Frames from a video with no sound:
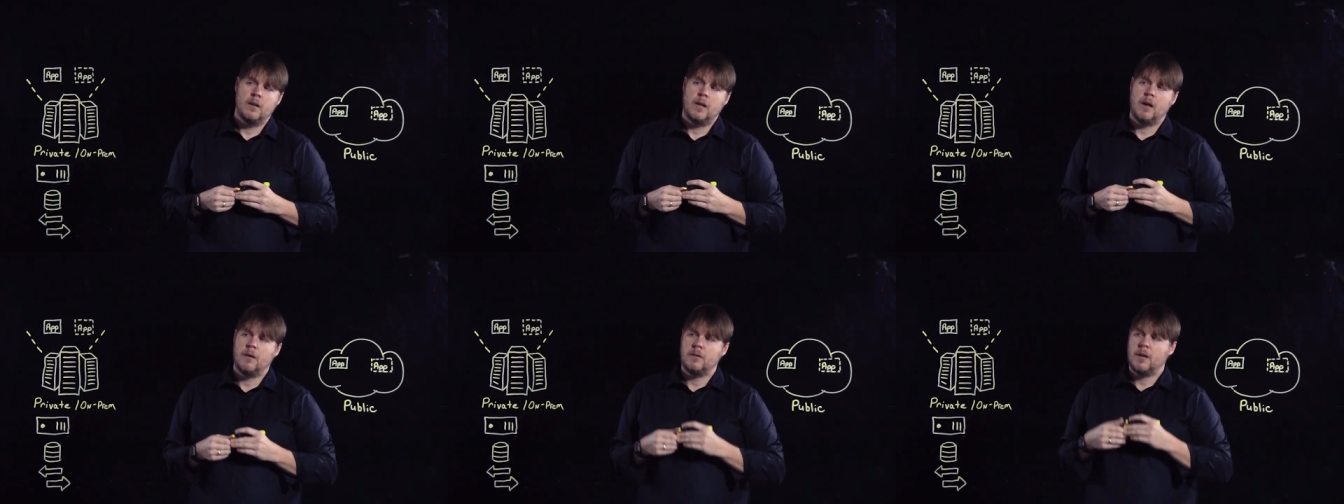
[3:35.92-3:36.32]

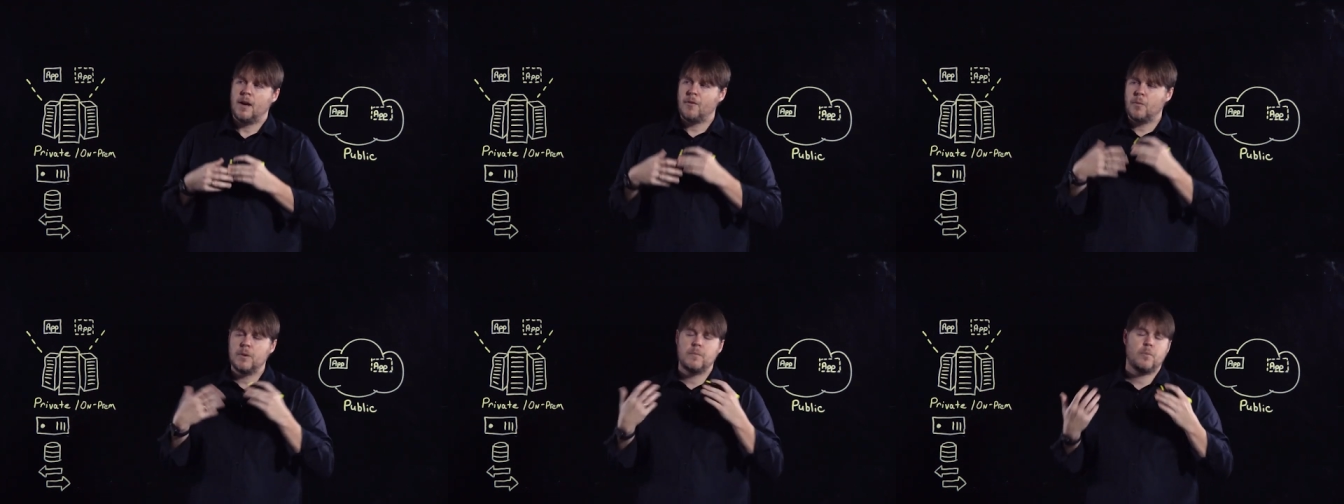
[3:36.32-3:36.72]
Now,
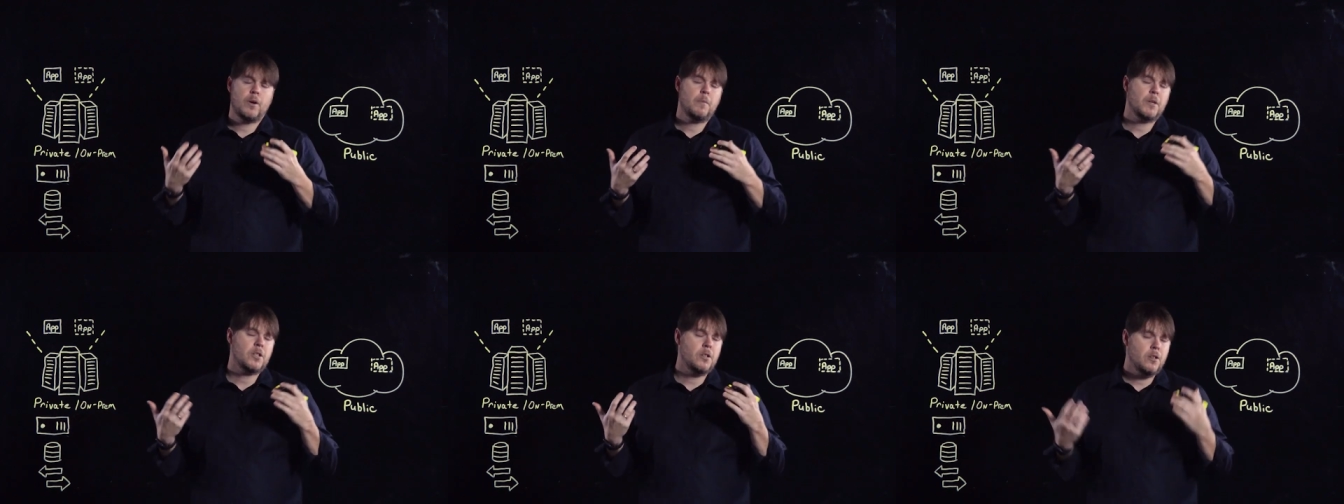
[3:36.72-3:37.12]
everyone
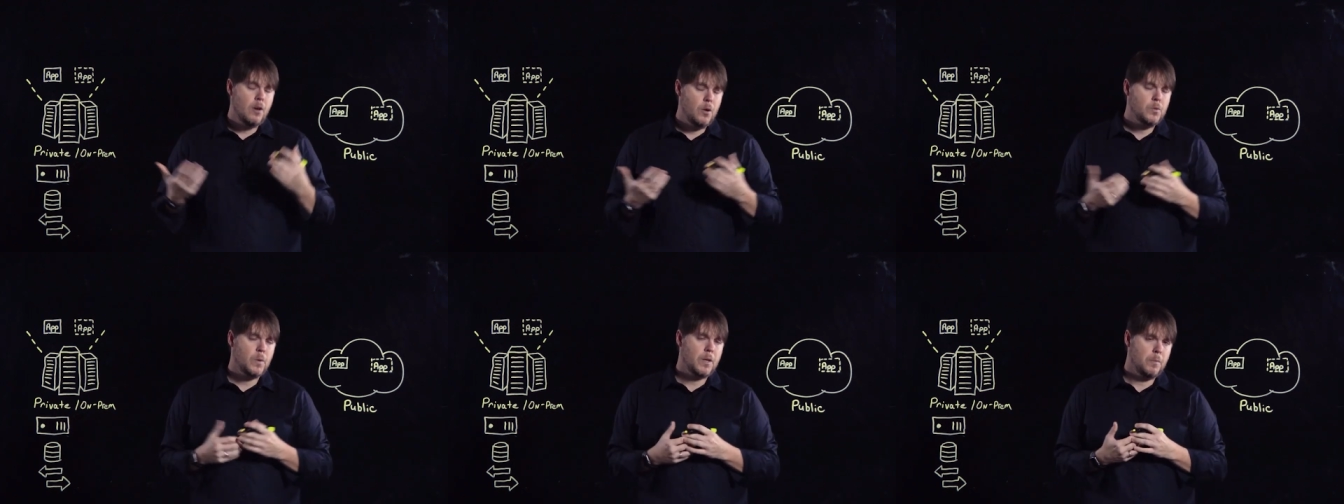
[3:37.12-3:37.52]
pretty much
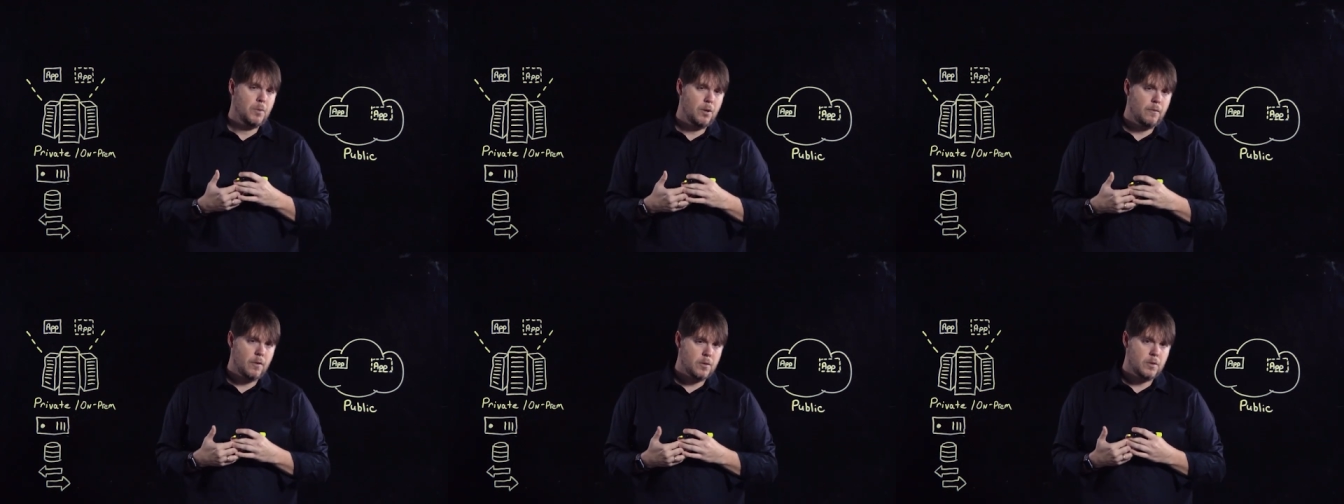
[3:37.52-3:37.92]
knows what
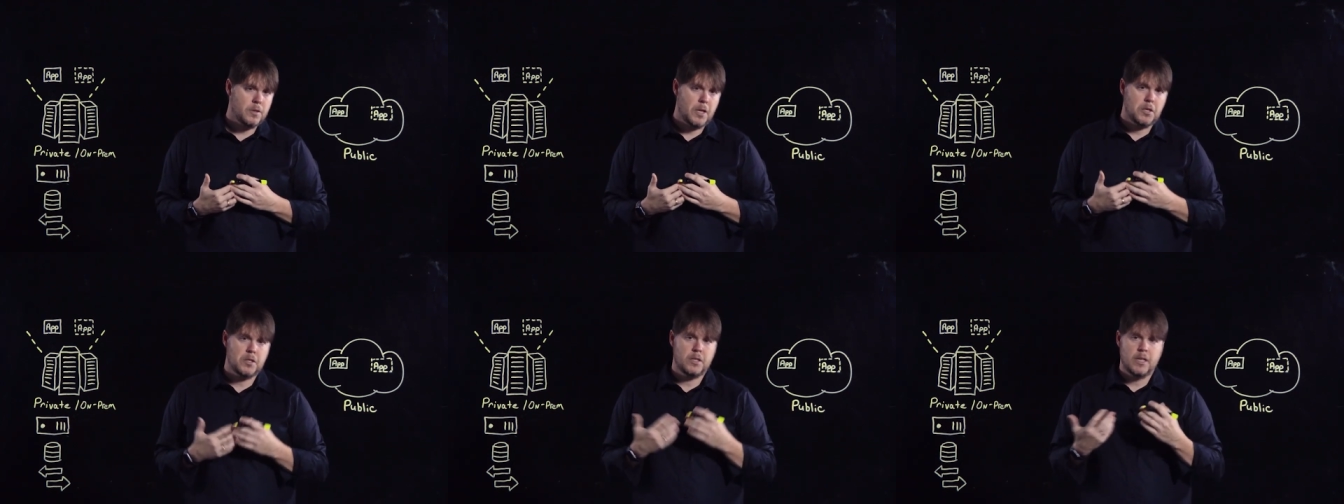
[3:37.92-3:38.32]
compute
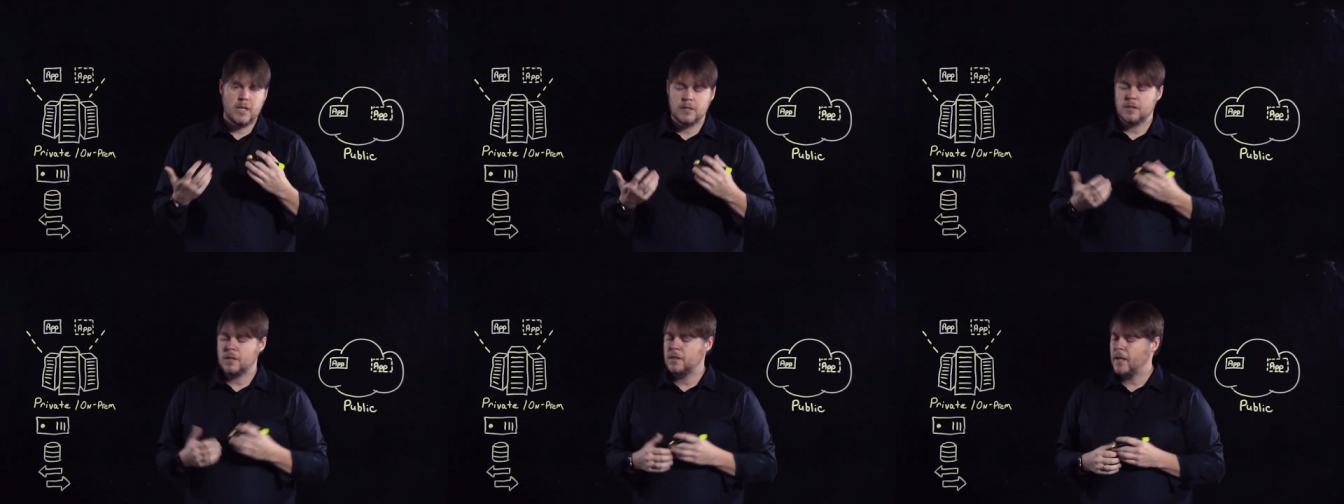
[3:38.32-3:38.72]
virtualization
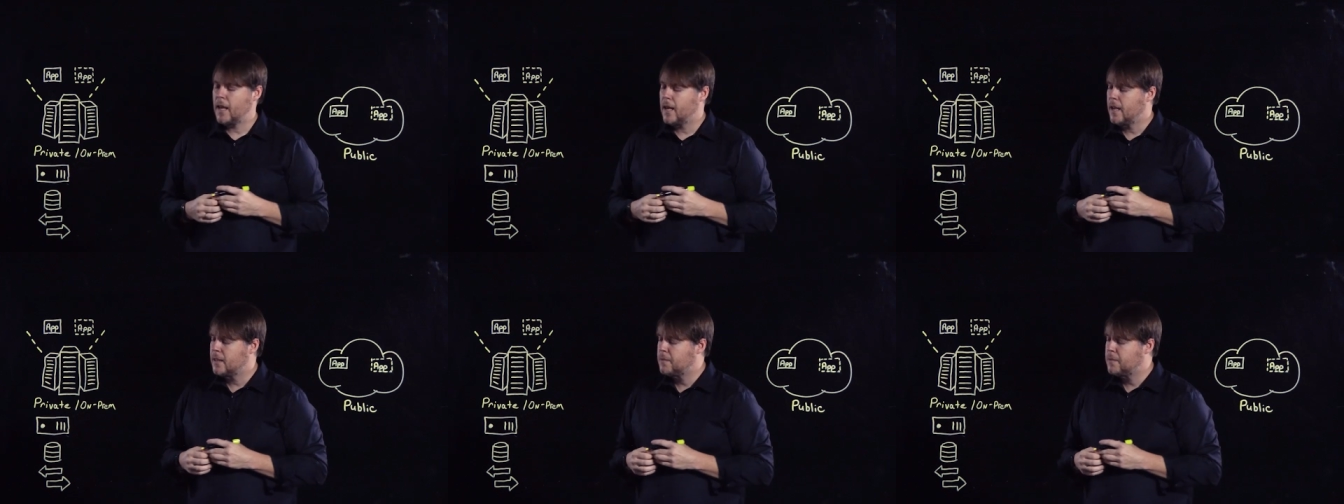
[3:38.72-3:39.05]
is today.